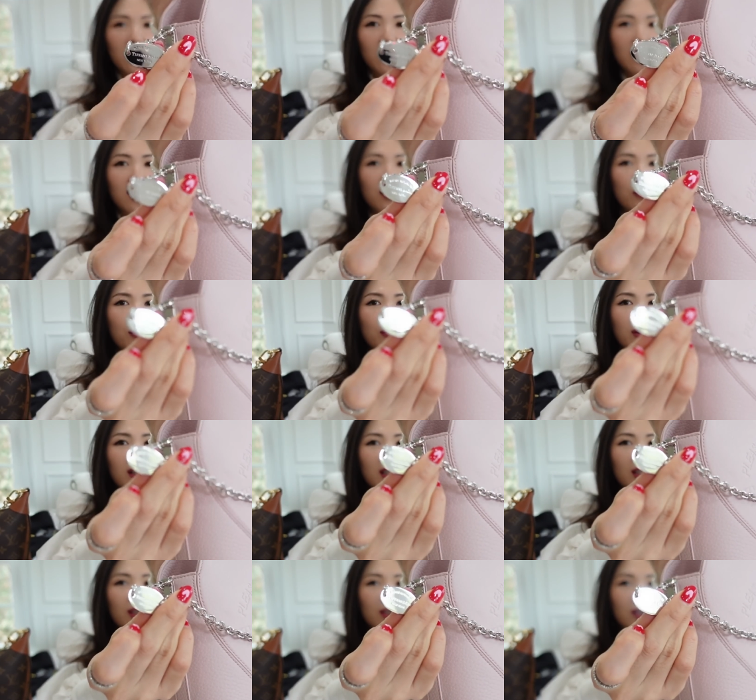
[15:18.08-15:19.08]
They did a
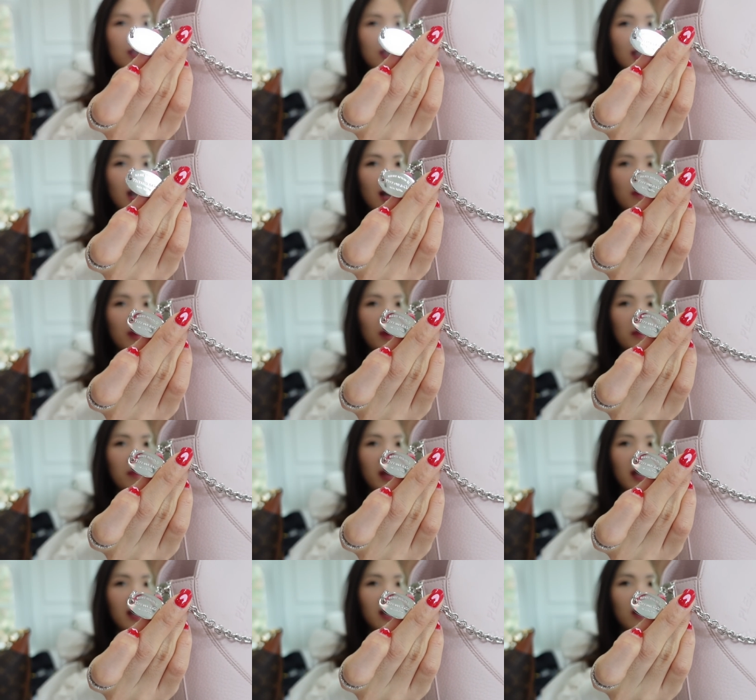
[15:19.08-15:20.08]
really good job on
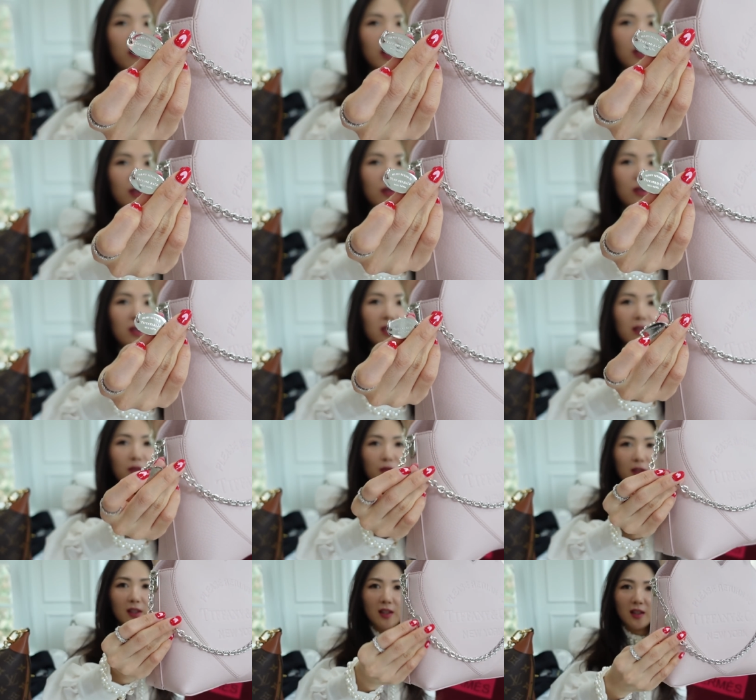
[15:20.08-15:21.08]
making Return to
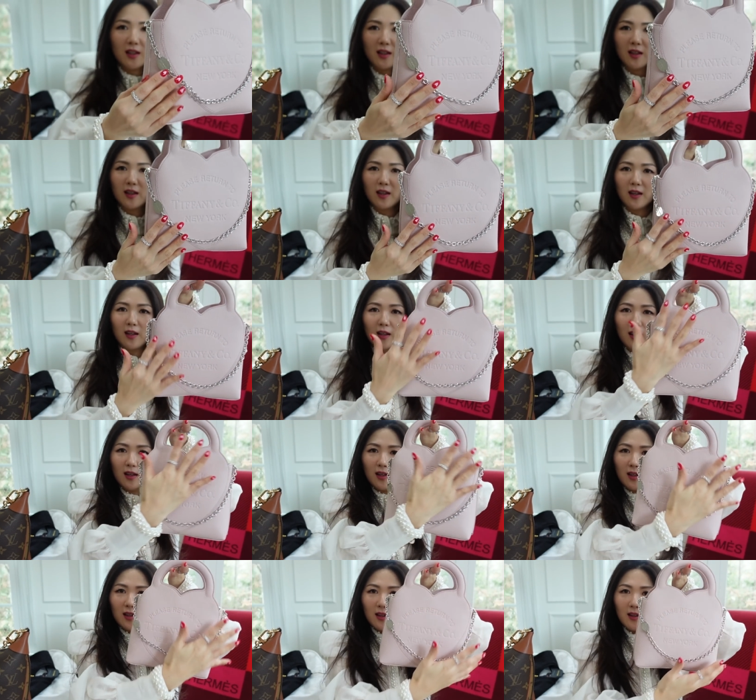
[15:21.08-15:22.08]
Tiffany
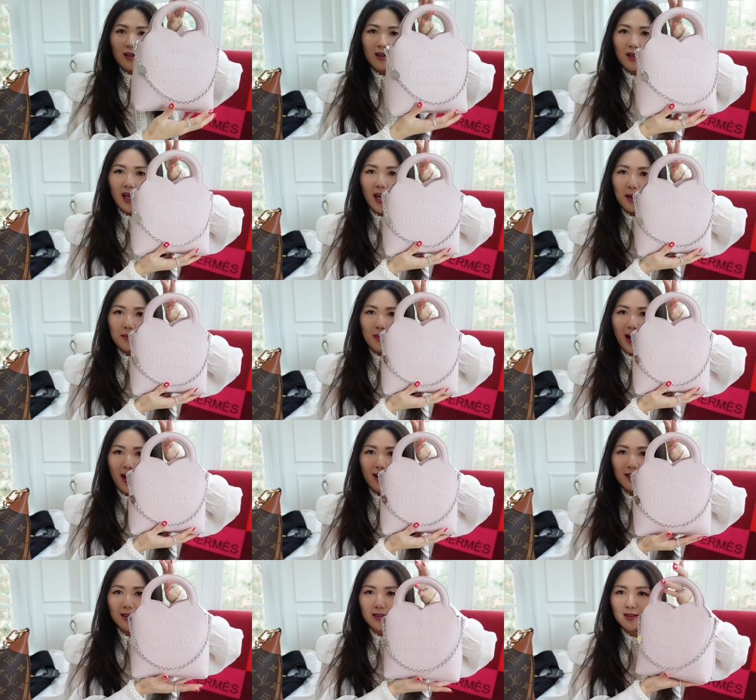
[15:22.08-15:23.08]

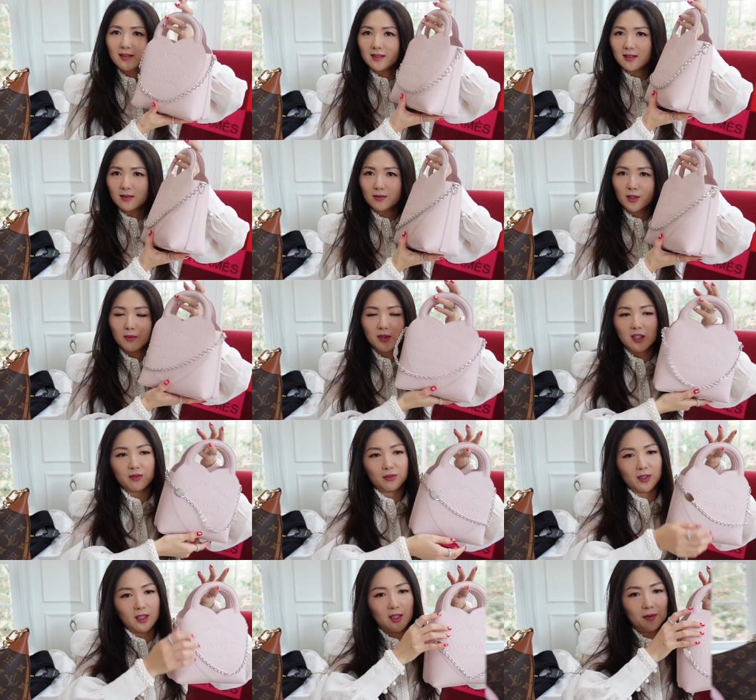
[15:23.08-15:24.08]
handbag from
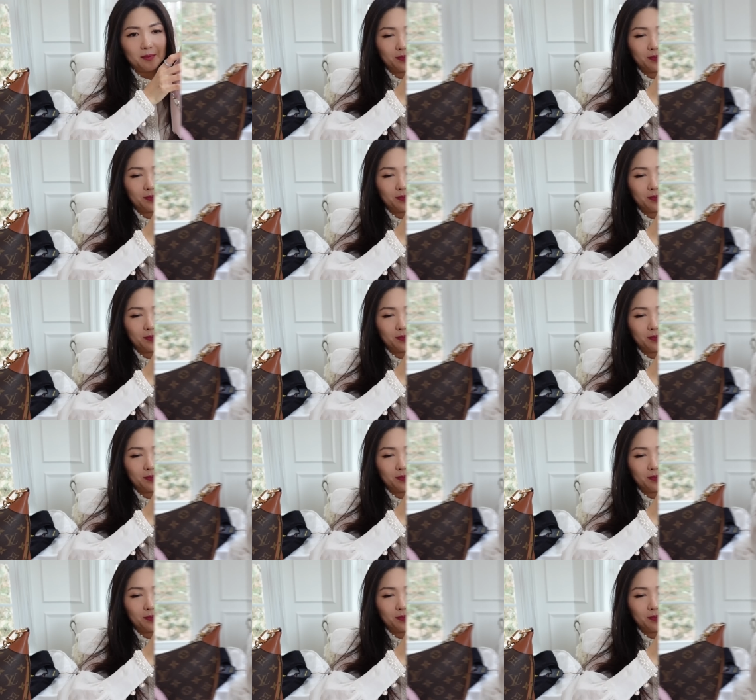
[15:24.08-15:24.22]
Tiffany.